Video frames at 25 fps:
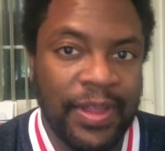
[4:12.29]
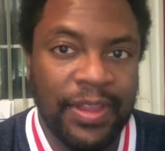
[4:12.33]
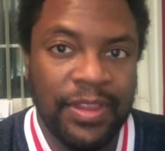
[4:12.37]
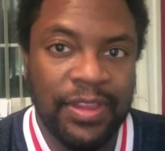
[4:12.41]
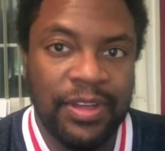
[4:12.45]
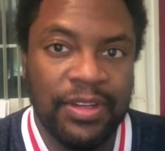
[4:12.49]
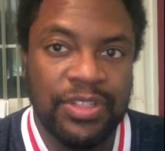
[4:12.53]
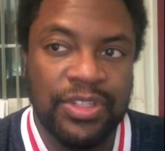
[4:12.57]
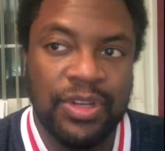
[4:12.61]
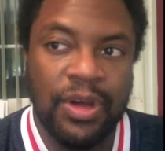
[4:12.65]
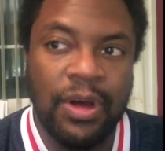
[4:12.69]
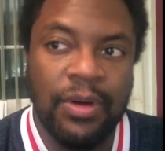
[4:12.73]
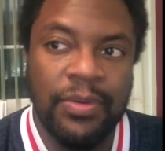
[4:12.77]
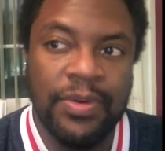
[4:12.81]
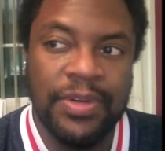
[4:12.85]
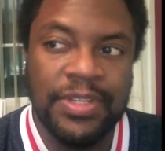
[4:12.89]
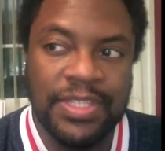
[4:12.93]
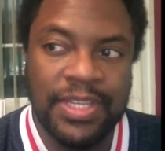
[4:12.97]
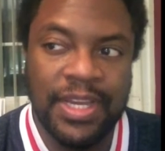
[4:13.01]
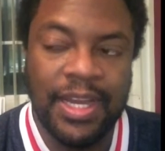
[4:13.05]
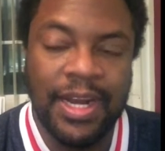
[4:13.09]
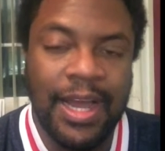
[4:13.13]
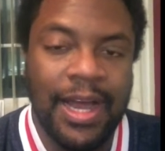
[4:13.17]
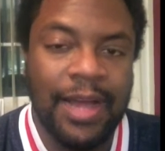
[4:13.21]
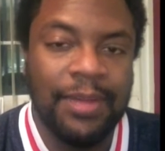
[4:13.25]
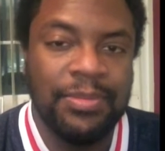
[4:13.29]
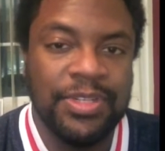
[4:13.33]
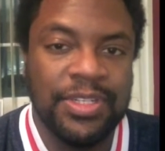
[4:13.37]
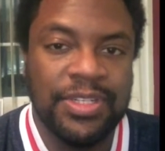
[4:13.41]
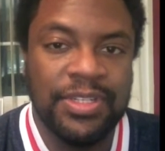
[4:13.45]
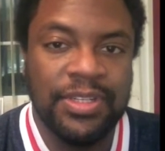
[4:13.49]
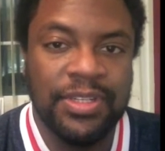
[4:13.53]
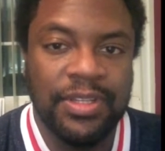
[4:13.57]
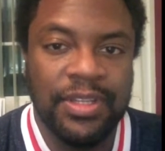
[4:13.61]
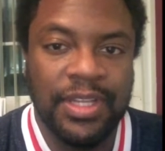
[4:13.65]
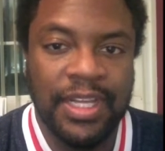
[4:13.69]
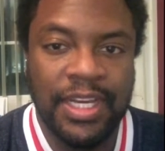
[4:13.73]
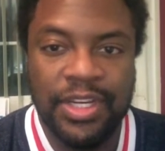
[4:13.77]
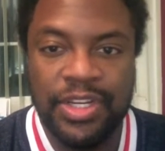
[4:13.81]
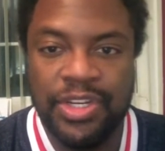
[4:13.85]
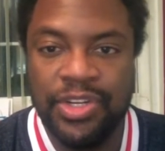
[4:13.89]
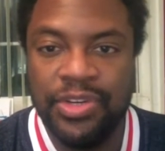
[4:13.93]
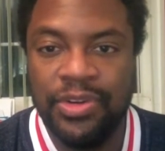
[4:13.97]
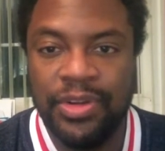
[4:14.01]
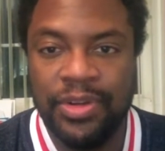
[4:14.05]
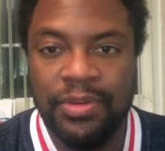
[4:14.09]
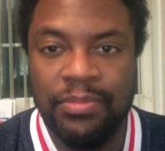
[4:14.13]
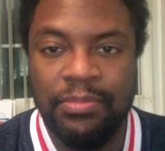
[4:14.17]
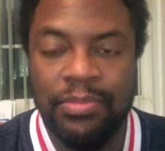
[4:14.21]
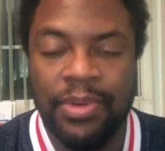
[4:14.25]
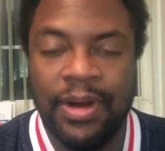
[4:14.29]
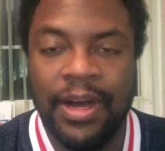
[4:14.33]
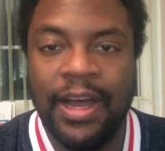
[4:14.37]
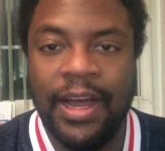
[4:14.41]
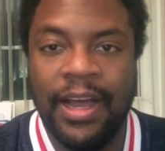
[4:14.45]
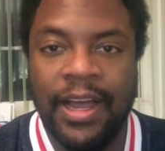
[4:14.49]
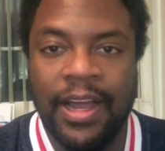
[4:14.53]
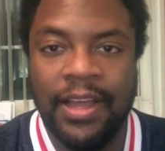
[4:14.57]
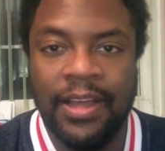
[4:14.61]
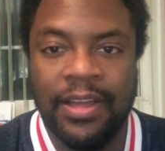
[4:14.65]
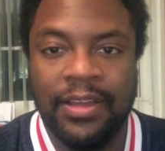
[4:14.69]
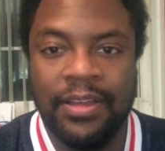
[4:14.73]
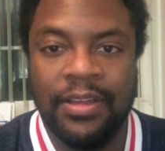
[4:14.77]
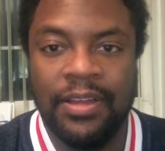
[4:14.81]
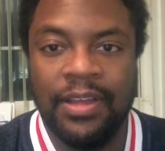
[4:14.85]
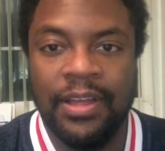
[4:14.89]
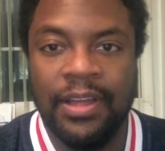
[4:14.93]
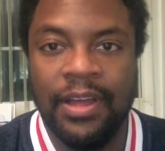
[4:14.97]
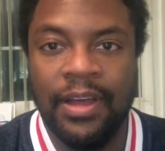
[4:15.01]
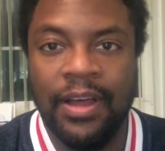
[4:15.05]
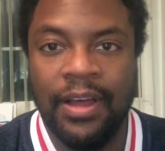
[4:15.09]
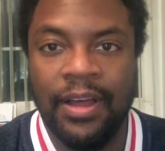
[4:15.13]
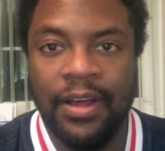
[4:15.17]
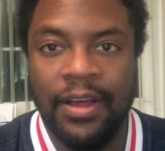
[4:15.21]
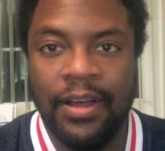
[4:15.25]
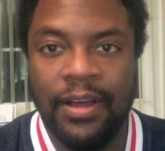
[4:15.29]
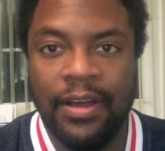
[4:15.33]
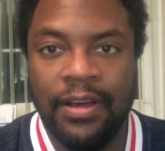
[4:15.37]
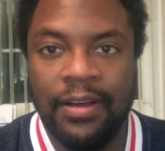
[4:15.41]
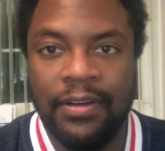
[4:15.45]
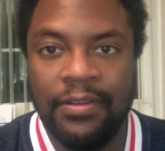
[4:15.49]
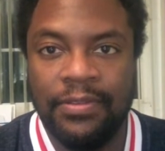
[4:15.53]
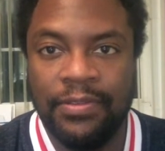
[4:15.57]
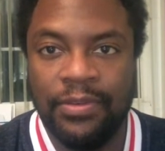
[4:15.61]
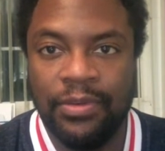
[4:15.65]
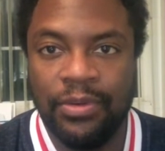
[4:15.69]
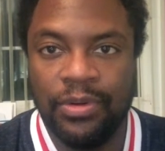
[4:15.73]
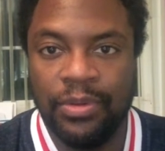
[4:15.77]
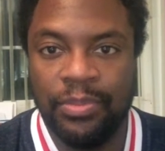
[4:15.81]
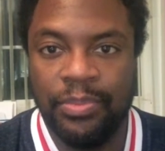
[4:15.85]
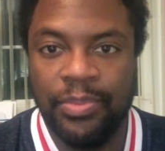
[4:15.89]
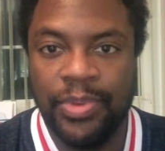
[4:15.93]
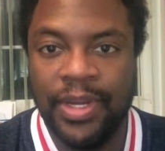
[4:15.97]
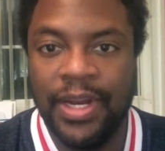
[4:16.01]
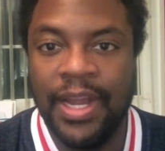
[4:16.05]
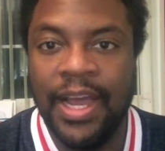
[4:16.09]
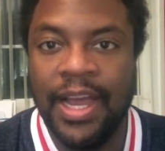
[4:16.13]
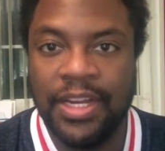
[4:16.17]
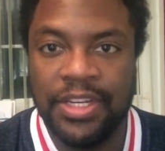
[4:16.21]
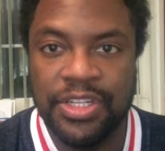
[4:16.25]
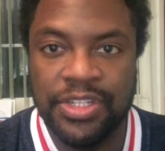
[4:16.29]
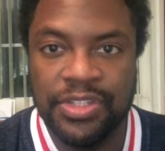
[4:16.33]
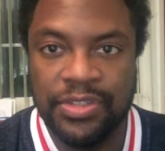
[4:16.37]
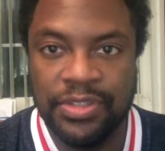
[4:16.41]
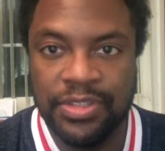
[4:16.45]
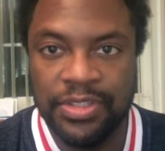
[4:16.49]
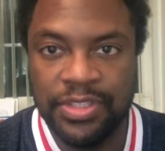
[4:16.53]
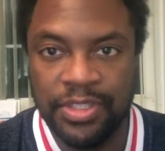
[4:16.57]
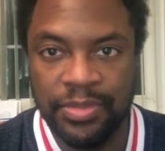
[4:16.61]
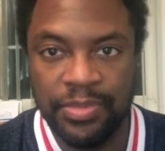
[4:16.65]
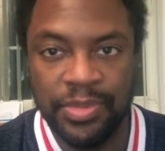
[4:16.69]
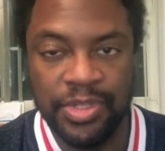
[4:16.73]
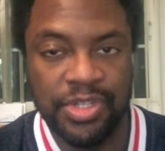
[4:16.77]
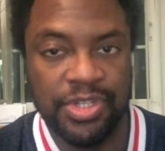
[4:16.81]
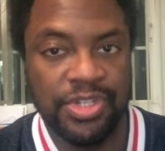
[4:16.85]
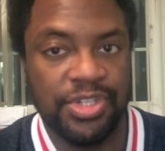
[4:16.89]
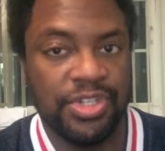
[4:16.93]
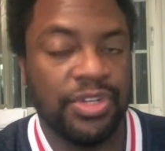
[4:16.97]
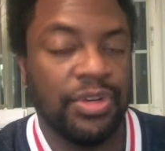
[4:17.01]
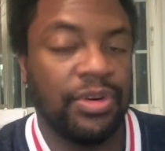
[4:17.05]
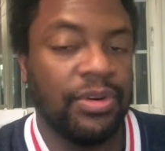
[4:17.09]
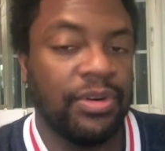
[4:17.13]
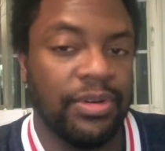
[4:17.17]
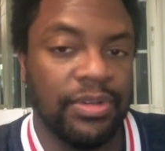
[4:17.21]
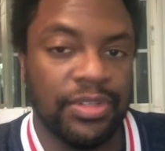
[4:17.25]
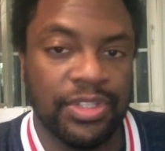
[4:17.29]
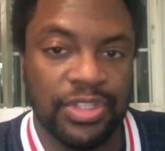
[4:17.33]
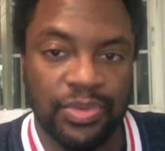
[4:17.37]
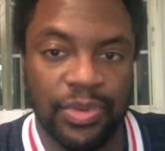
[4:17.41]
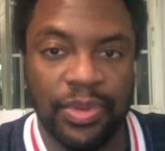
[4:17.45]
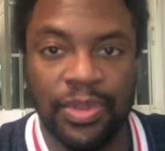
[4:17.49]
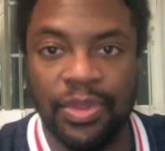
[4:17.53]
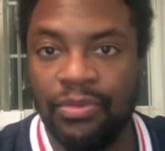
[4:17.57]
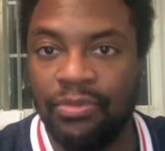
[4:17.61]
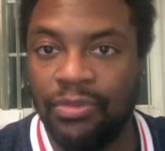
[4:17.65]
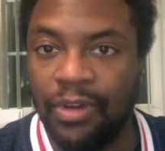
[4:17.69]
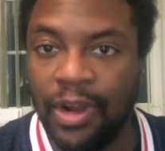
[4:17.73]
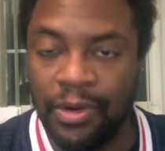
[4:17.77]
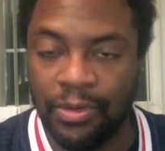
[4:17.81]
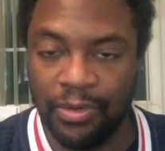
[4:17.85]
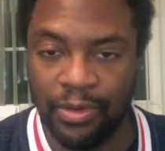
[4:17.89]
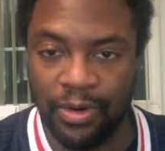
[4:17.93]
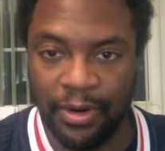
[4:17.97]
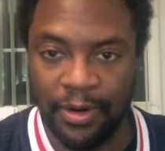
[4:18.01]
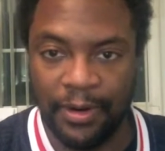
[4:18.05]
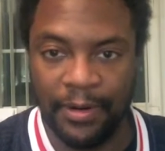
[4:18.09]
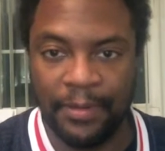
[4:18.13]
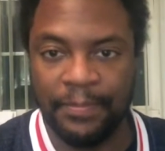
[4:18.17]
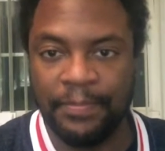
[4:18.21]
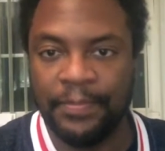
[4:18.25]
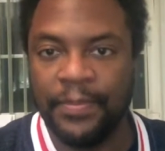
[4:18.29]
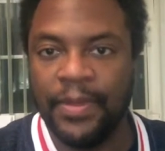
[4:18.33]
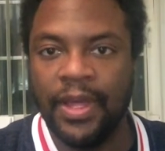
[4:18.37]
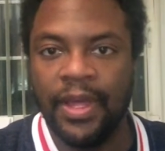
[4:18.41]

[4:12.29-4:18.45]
There's always that option that you can buy for a bit extra, some insurance with the rental car.